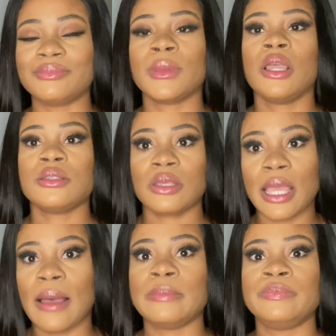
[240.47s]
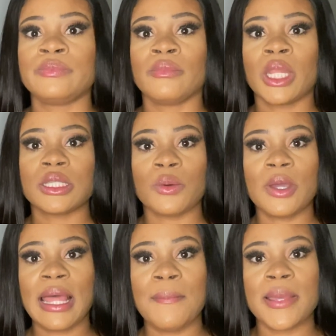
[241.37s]
So yeah, so what
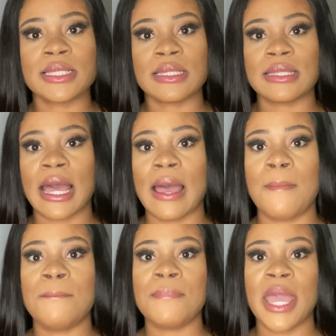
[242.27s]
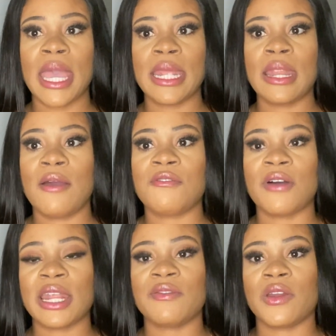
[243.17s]
that means is that men
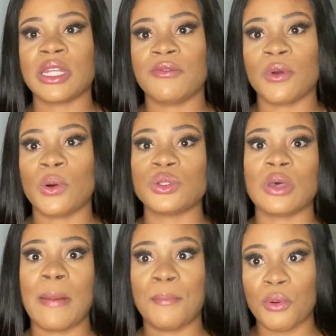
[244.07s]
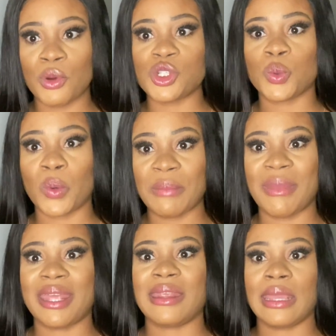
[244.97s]
find it very difficult to approach
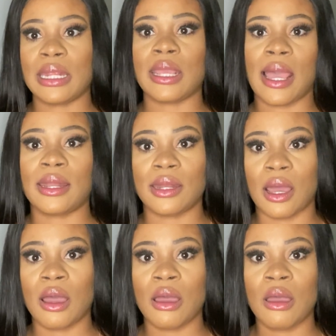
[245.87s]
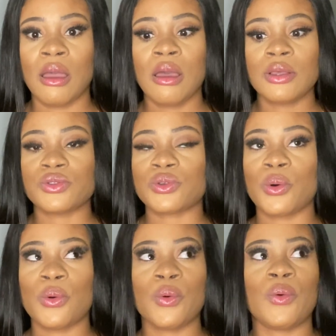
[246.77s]
women in Canada.
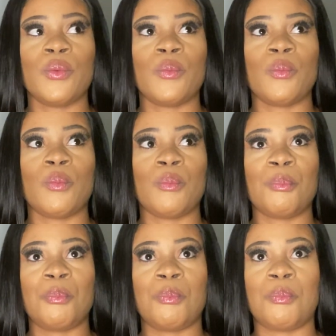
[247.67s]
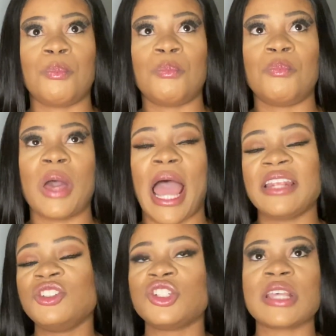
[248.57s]
So, and
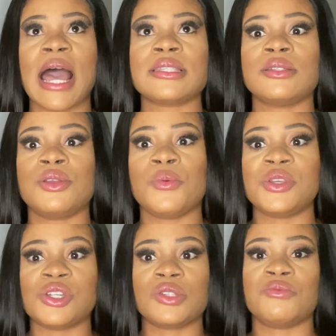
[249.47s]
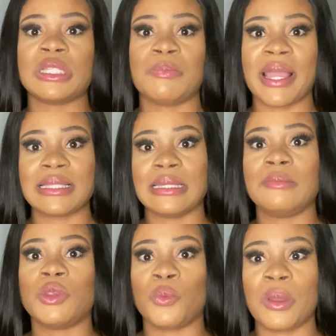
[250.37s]
it just has to do with just
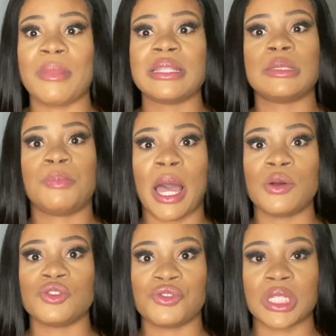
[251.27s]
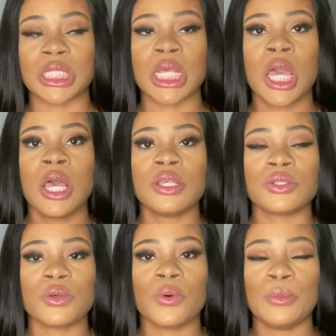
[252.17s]
respecting the women's boundaries.
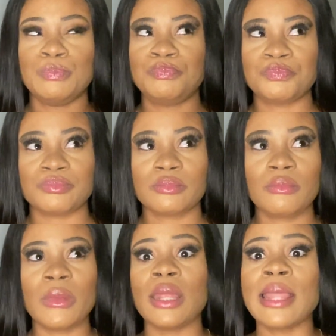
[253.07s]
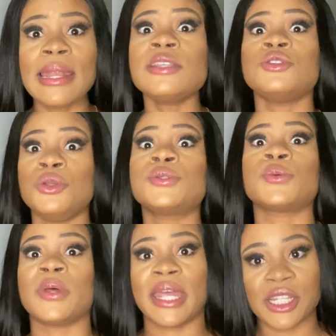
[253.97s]
So that is new
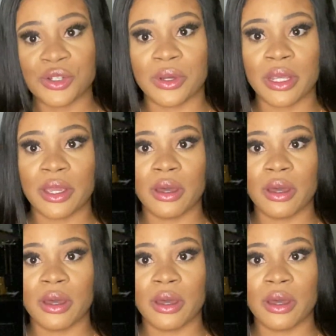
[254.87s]
to a Nigerian girl.